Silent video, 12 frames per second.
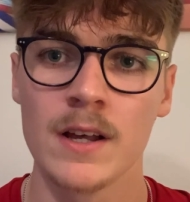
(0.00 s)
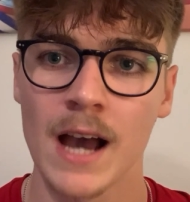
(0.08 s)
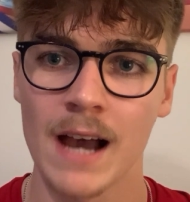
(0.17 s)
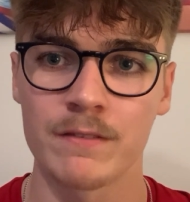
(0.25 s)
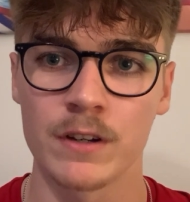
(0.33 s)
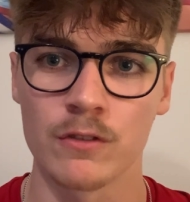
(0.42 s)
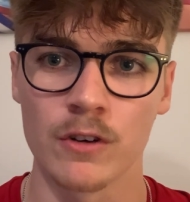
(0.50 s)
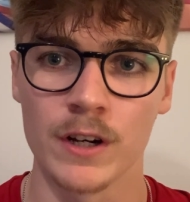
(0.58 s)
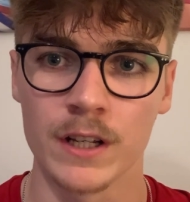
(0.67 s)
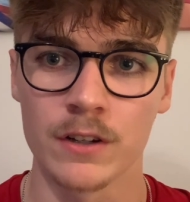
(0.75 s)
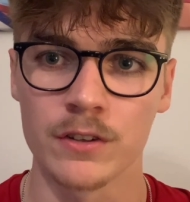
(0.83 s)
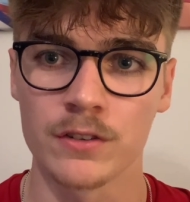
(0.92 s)
having a
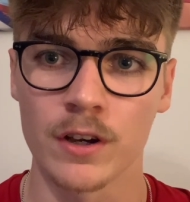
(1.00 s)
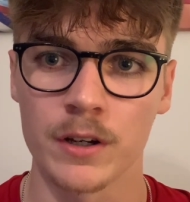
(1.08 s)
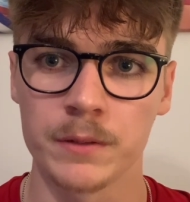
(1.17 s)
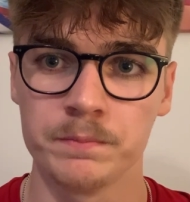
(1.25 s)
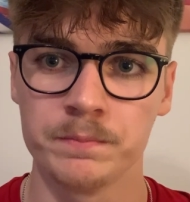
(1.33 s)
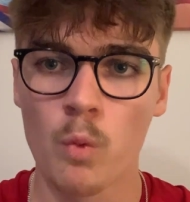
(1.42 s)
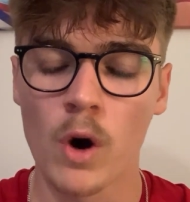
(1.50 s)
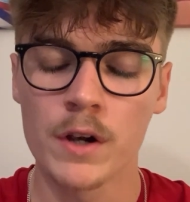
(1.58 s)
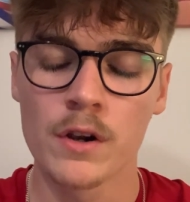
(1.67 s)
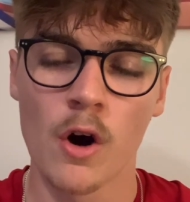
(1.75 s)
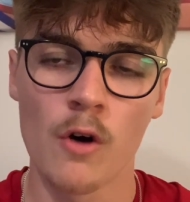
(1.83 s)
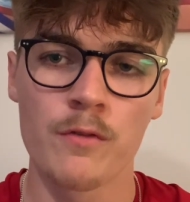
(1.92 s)
really good time.
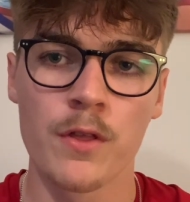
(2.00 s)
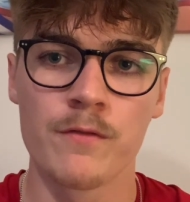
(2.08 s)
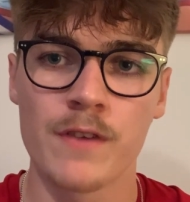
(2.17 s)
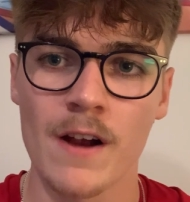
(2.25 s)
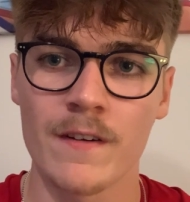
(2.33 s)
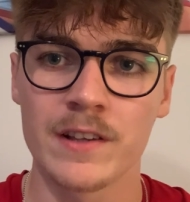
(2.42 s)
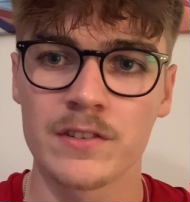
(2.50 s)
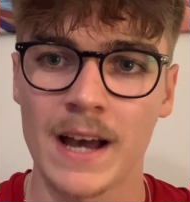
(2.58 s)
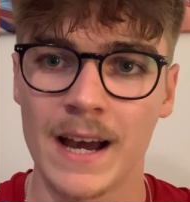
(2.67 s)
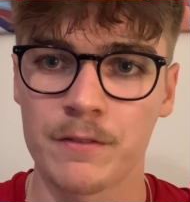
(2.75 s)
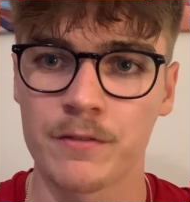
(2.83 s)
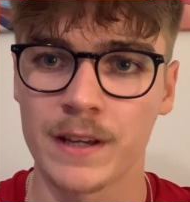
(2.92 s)
One of the very
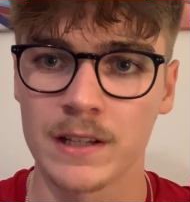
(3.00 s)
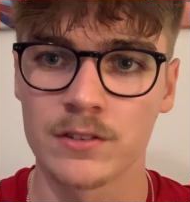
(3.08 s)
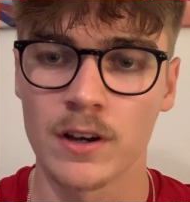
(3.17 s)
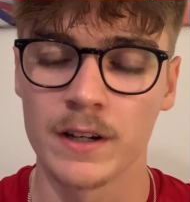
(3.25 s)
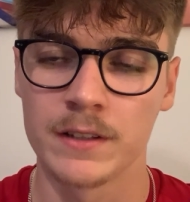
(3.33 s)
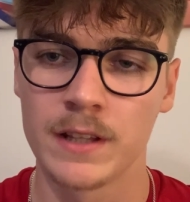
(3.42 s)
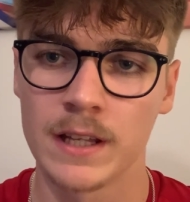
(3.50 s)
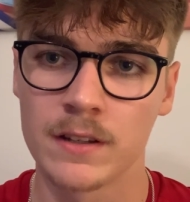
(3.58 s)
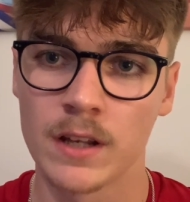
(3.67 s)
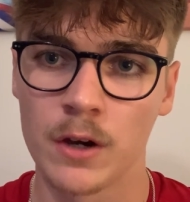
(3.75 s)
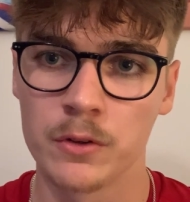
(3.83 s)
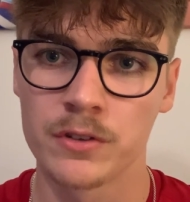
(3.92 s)
sad things I did
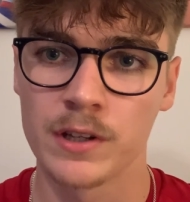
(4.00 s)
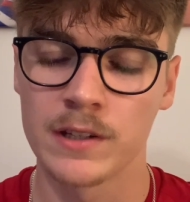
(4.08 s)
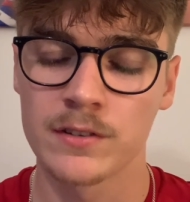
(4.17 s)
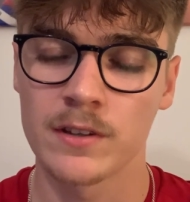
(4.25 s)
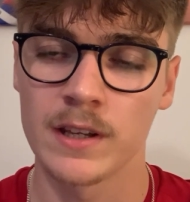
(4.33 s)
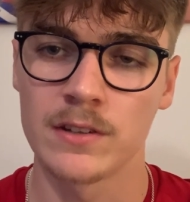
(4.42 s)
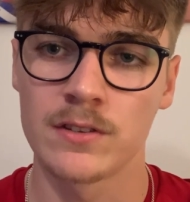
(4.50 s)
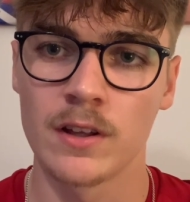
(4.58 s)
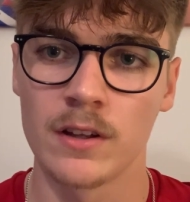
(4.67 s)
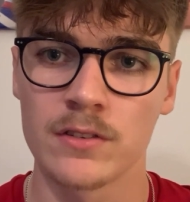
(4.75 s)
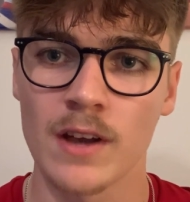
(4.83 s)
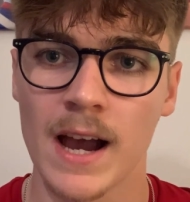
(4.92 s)
notice is
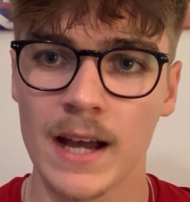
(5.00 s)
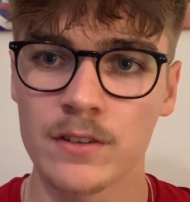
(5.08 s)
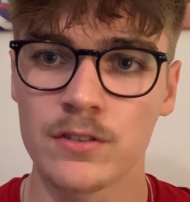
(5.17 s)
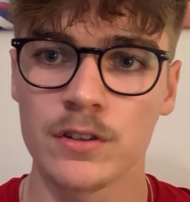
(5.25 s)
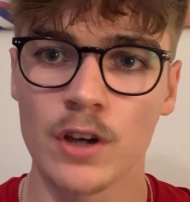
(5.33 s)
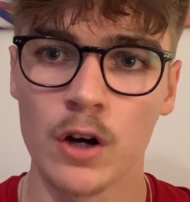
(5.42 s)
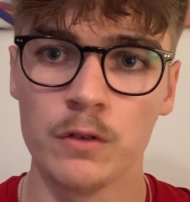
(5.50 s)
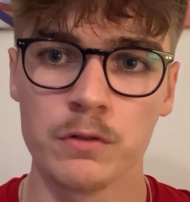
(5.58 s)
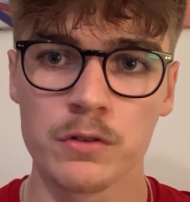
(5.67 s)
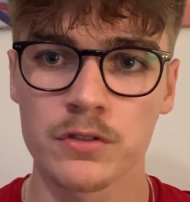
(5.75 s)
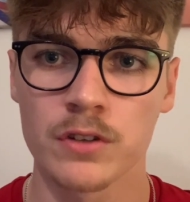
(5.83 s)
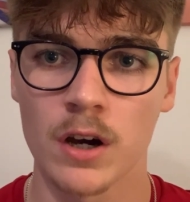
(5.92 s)
that as
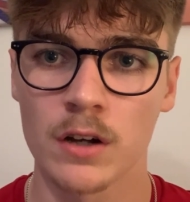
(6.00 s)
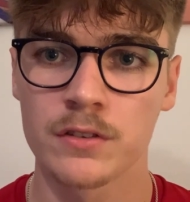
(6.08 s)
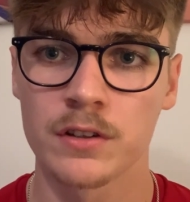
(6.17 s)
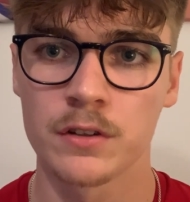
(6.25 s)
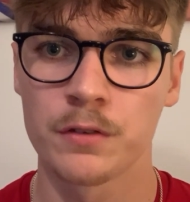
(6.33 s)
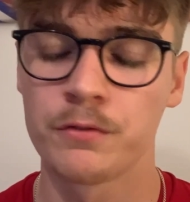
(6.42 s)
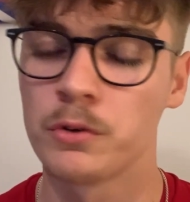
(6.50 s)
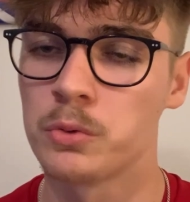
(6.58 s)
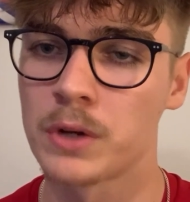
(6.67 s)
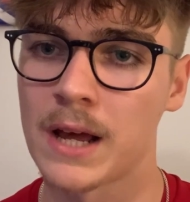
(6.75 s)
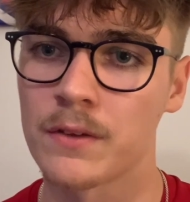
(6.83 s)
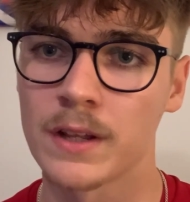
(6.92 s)
Yeovil started to fall
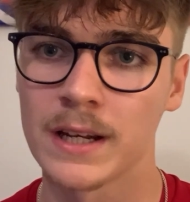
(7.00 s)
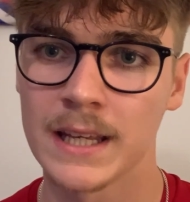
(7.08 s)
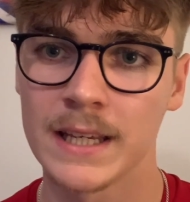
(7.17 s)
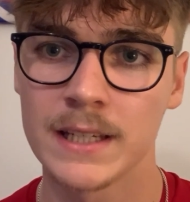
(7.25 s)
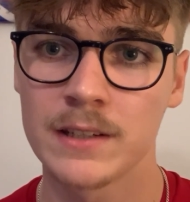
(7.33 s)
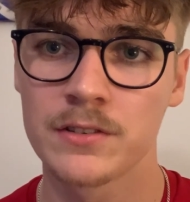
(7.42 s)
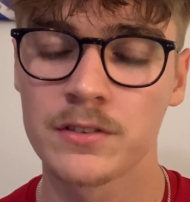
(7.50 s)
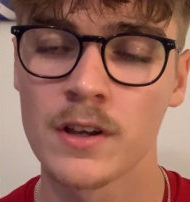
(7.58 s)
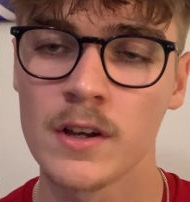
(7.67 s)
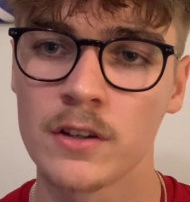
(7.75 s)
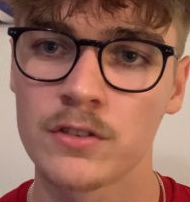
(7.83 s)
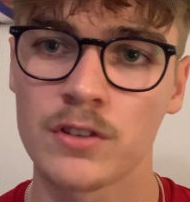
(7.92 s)
down the leagues,
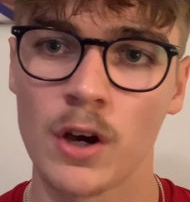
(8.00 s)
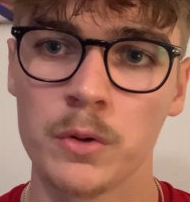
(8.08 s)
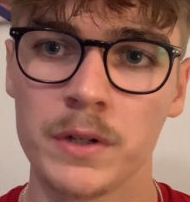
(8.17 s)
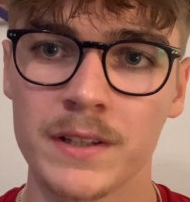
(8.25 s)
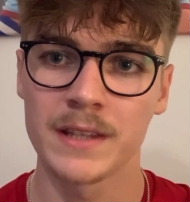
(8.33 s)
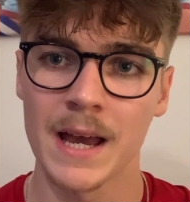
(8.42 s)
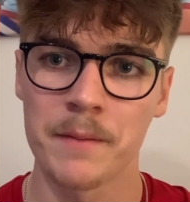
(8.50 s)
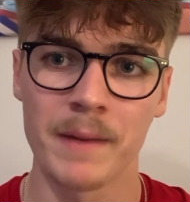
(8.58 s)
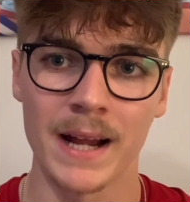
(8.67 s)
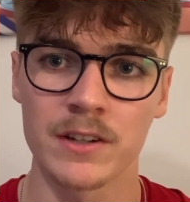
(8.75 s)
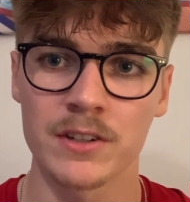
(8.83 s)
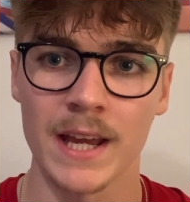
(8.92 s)
so did their
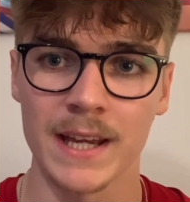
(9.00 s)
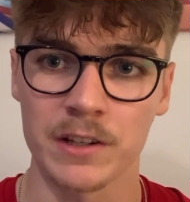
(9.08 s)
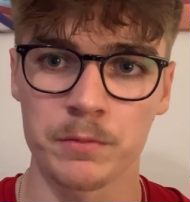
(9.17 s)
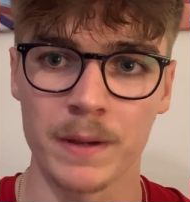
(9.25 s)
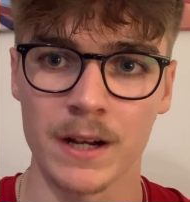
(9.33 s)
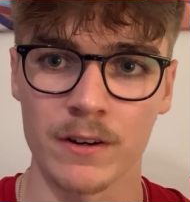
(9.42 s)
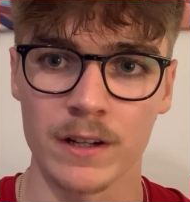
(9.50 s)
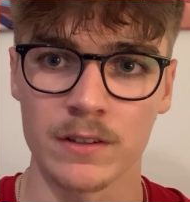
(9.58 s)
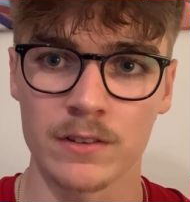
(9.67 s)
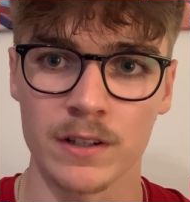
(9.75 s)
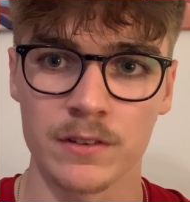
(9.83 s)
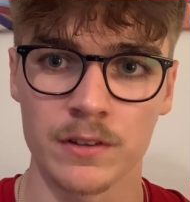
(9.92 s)
matchday
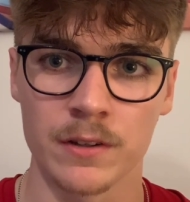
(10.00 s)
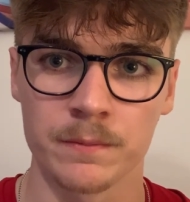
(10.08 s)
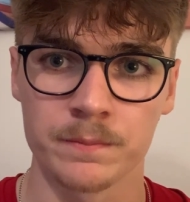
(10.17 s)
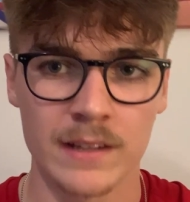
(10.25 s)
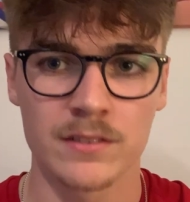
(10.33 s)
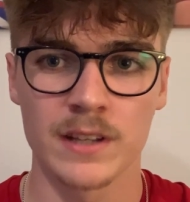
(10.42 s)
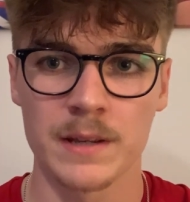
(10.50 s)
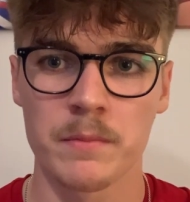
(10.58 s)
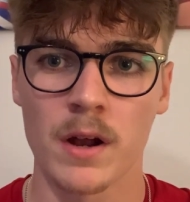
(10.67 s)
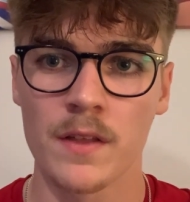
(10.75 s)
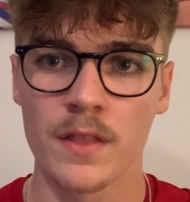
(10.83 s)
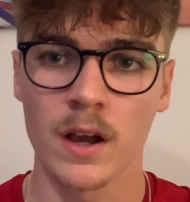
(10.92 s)
experiences. It seemed
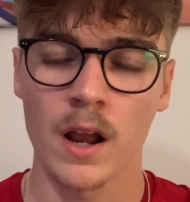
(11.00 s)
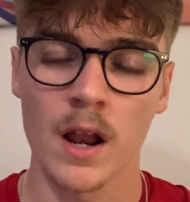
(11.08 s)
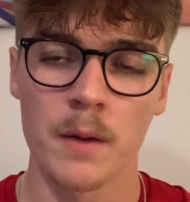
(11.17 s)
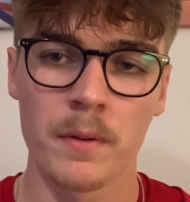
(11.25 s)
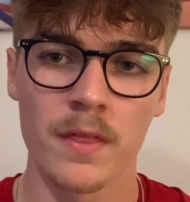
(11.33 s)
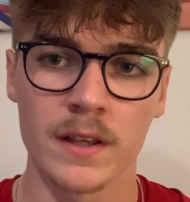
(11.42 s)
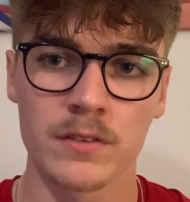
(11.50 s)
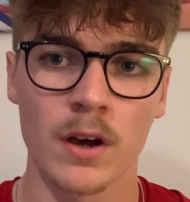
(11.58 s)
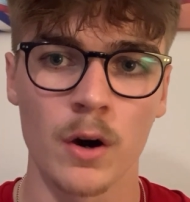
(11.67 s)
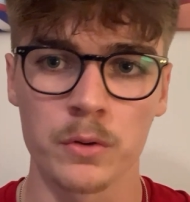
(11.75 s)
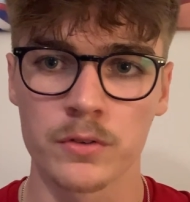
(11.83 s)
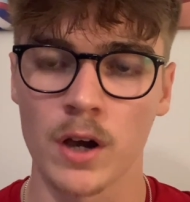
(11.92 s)
like the club this
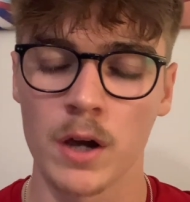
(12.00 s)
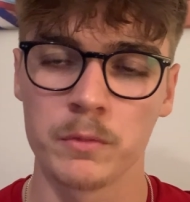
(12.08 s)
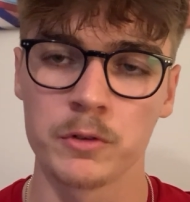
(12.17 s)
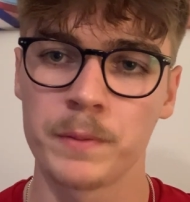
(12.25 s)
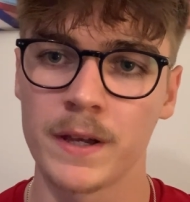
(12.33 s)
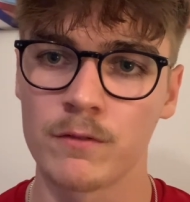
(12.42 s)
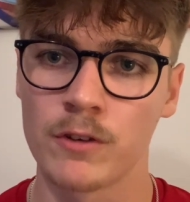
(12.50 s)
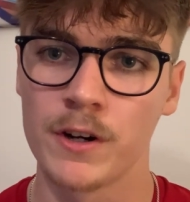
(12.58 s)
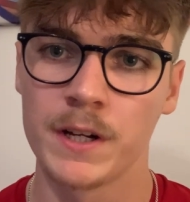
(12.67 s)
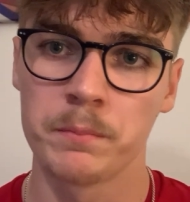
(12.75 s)
whole time was being really